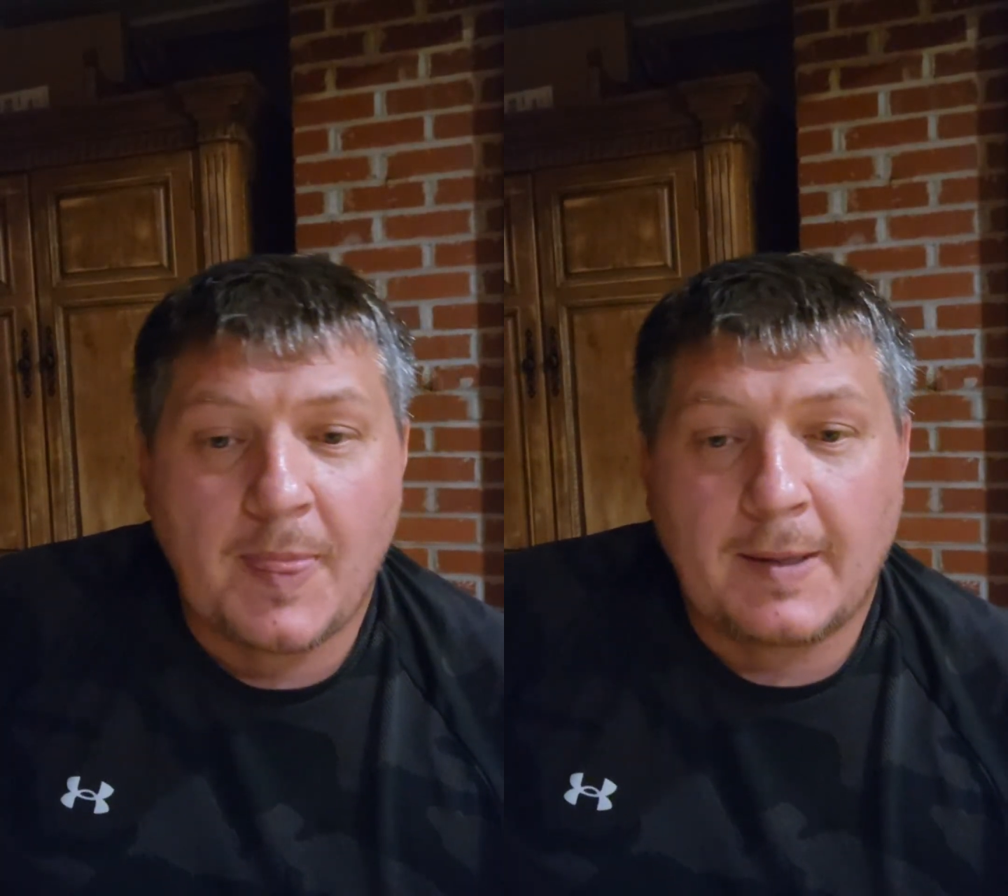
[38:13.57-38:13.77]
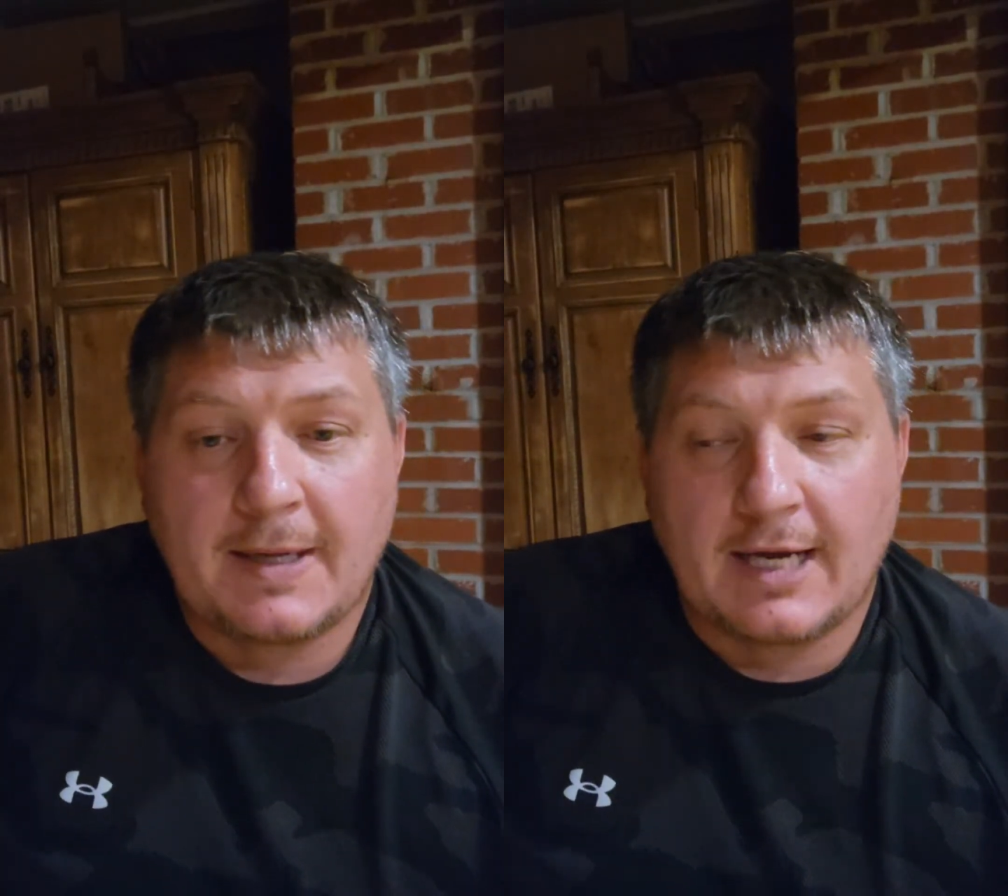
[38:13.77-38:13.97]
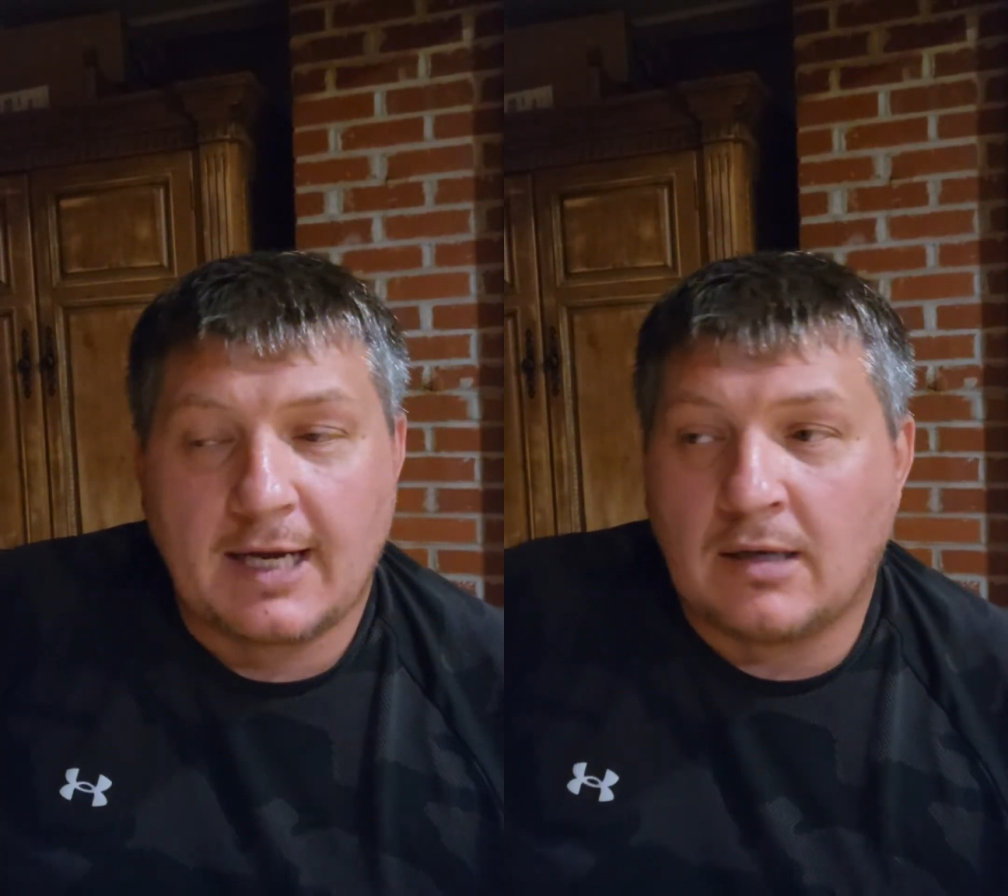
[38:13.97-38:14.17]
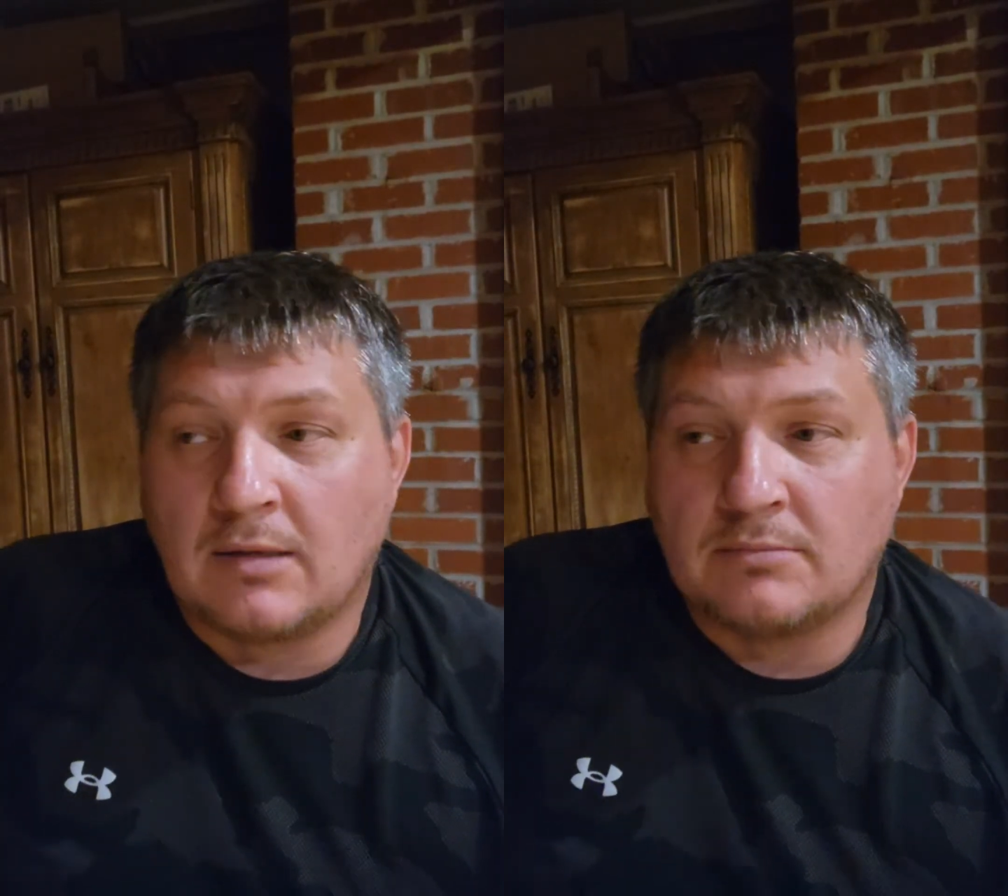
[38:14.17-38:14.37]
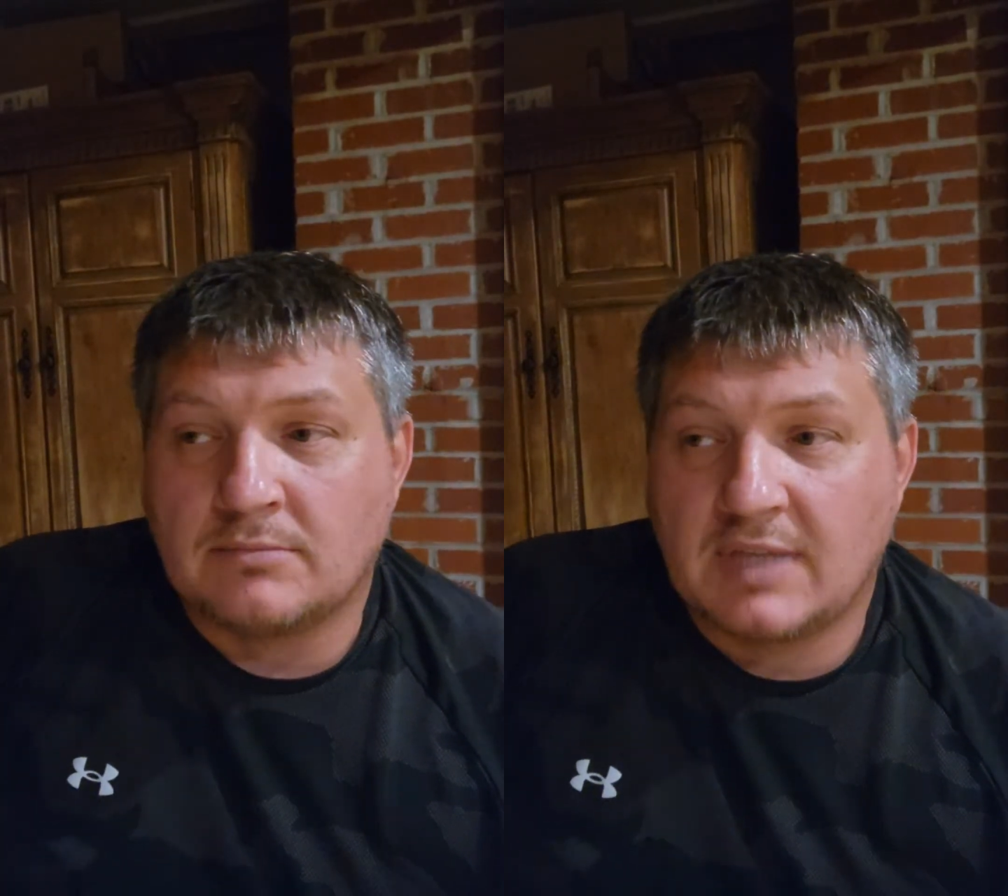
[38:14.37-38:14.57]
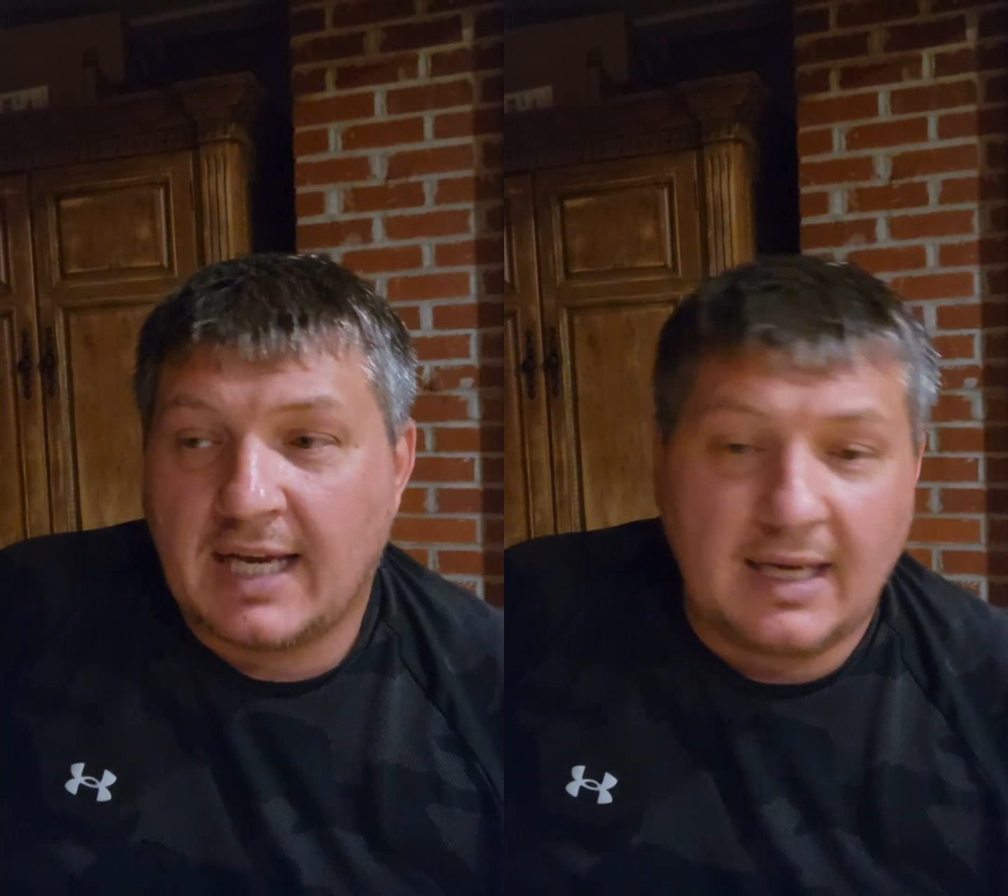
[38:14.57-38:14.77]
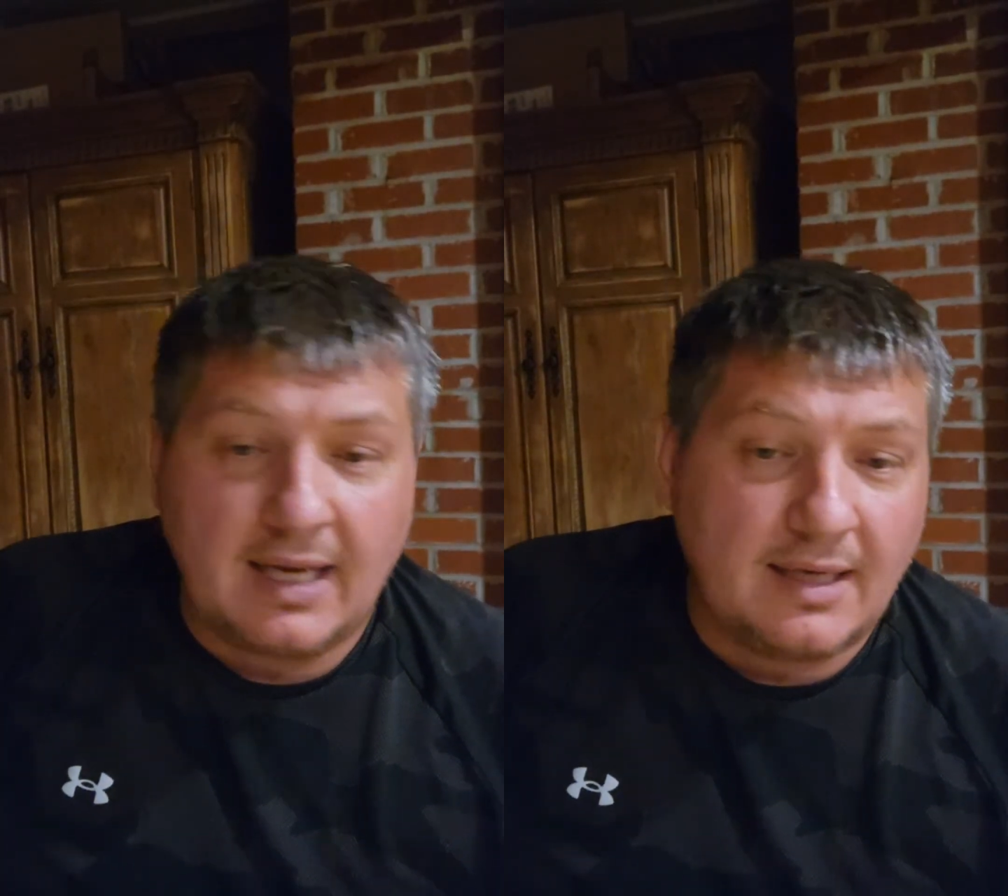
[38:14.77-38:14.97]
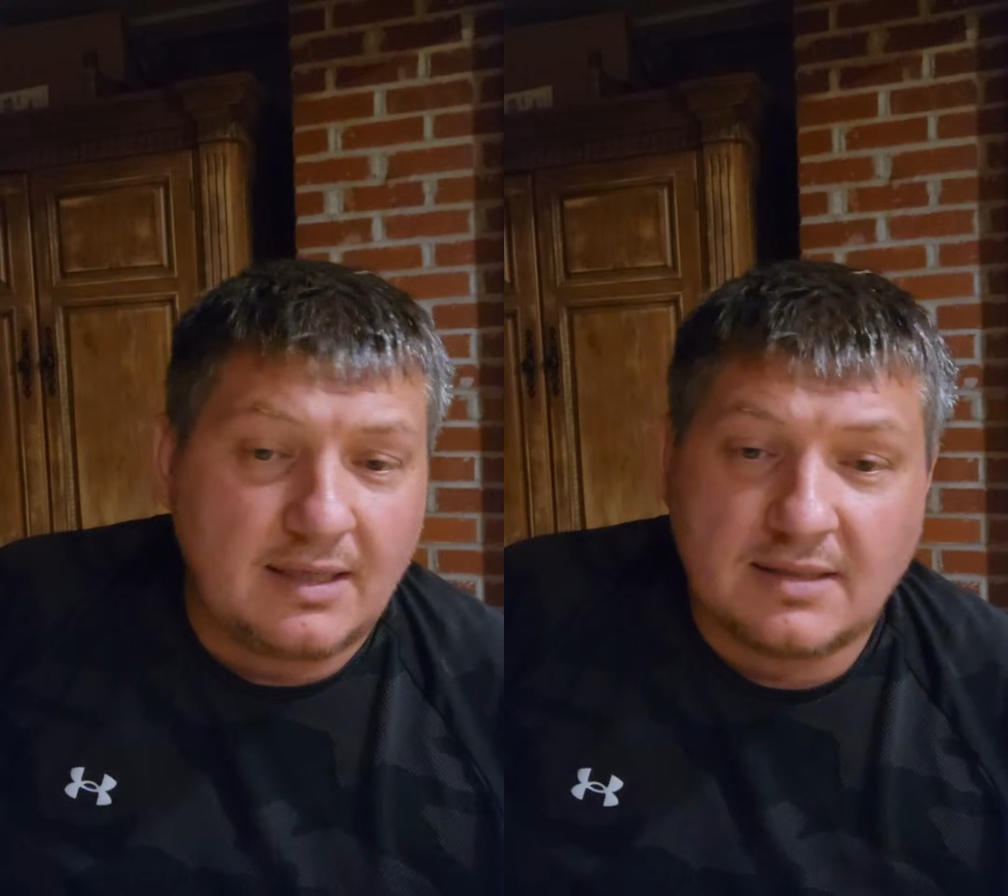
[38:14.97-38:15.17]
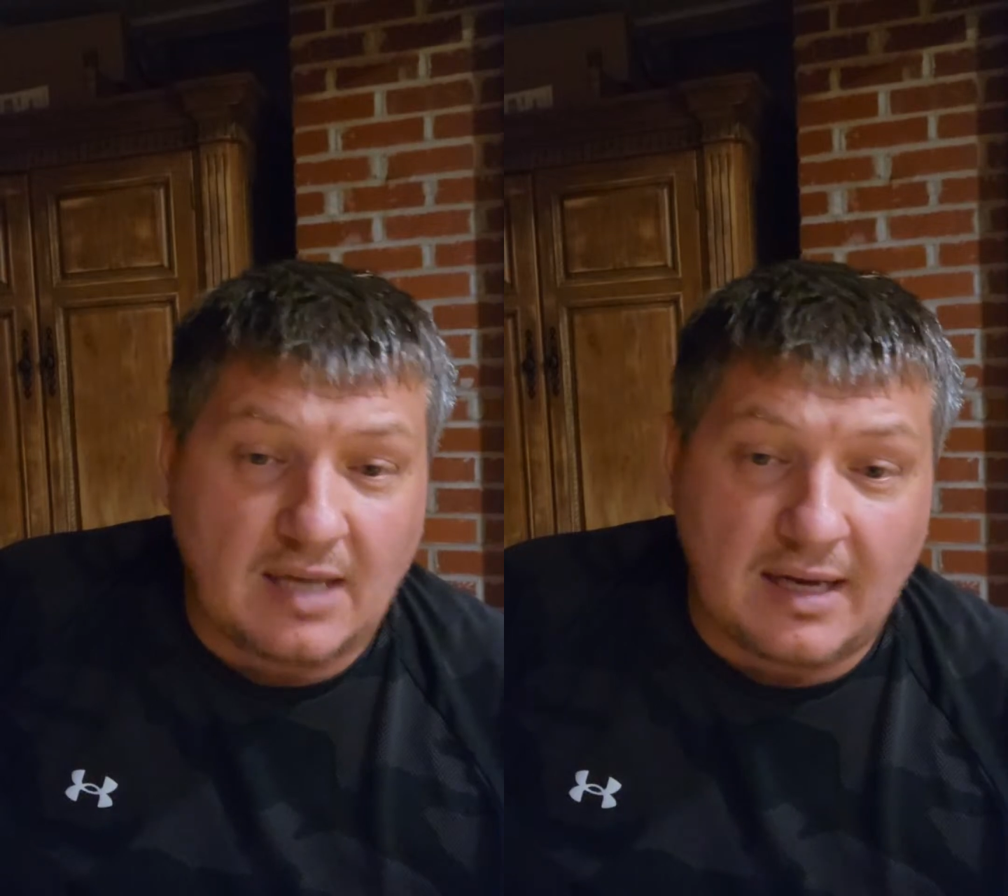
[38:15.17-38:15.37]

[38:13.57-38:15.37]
And it's